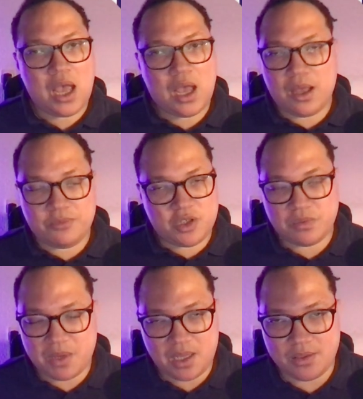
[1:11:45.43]
I'm just
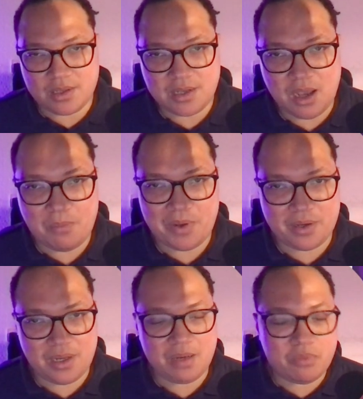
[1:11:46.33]
making this up, but
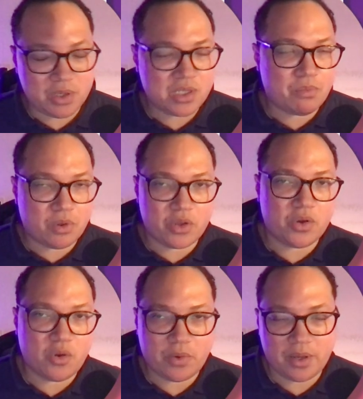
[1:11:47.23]
in principle, you
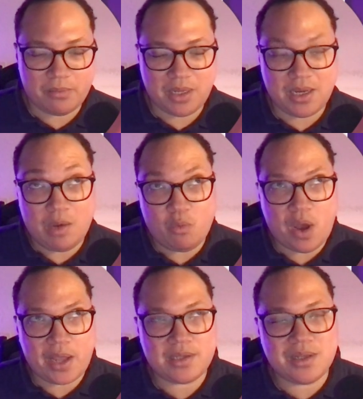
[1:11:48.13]
know what I mean, and
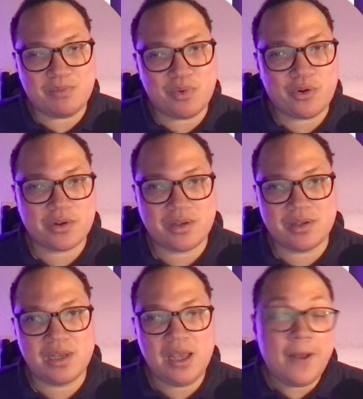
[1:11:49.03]
why it's
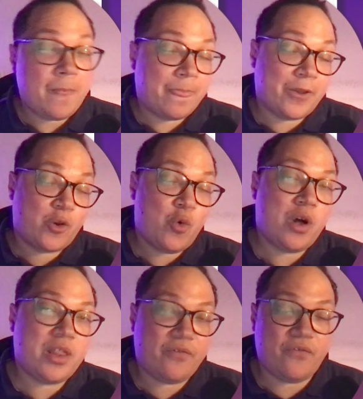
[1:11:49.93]
important to
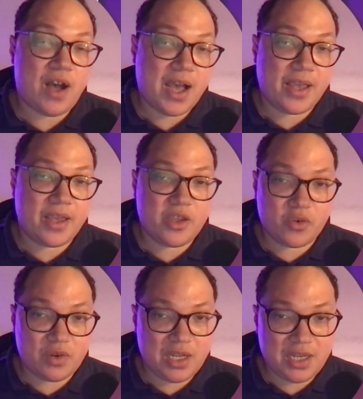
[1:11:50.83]
qualify
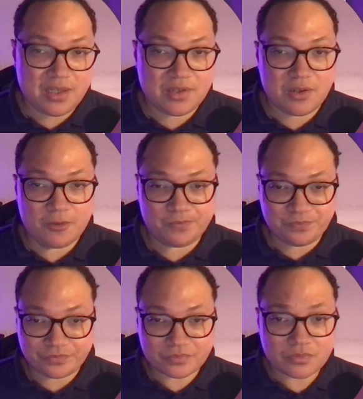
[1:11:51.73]
your leads. So
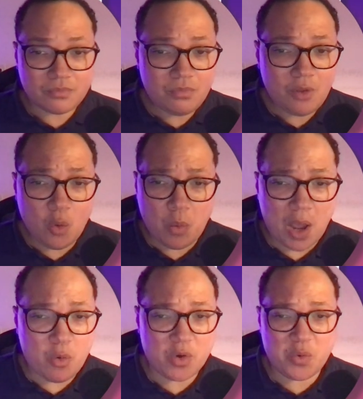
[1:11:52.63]
why
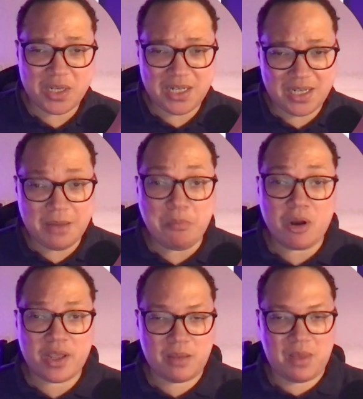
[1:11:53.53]
would we need a
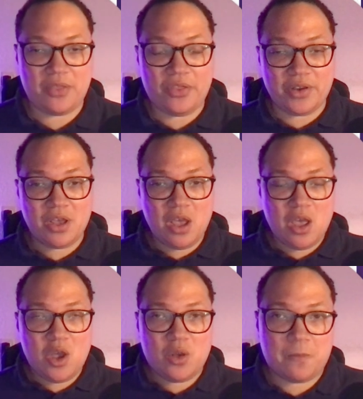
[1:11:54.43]
booking method?
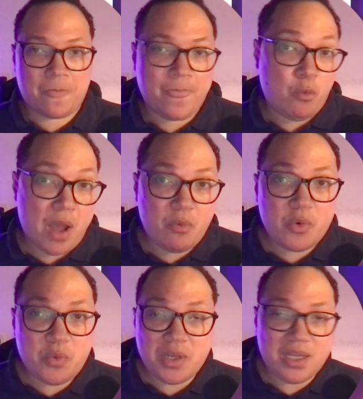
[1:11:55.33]
Why
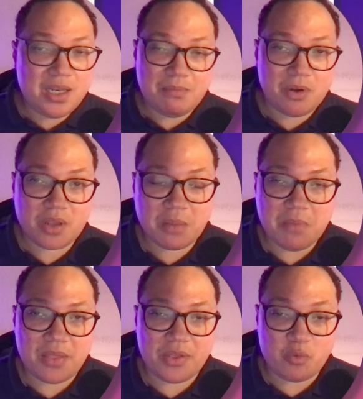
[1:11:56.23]
would we need a booking
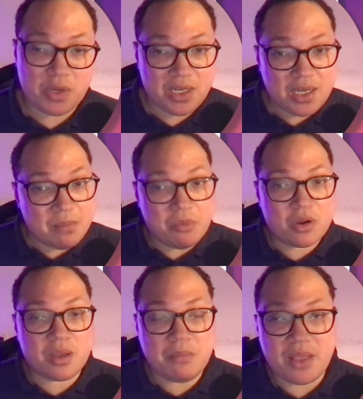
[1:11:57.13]
method? We need a
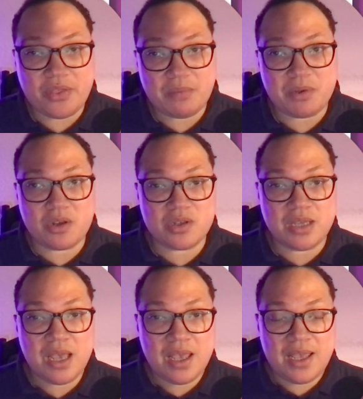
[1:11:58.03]
booking method because
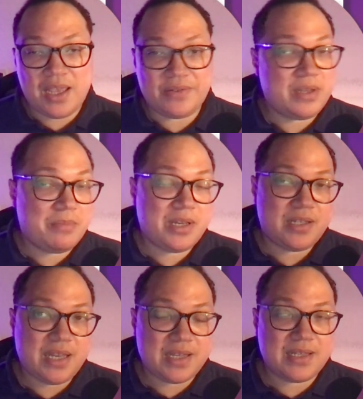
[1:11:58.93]
if somebody
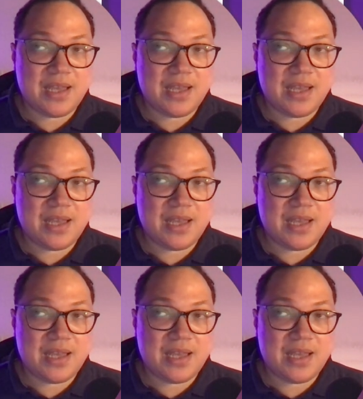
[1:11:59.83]
says,